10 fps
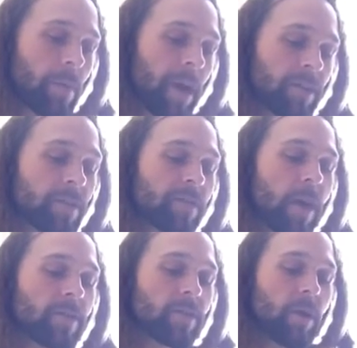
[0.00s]
I'll
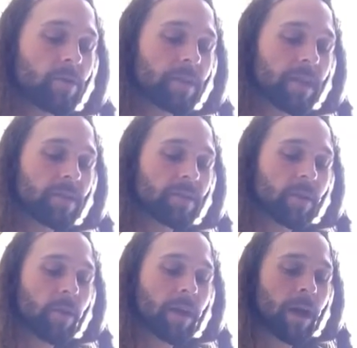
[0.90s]
just close with this. There's
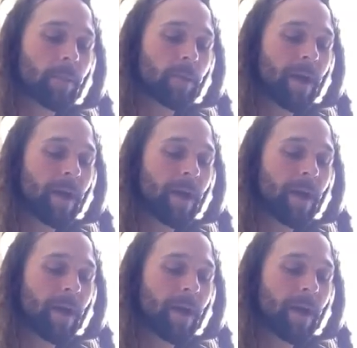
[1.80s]
a quick couple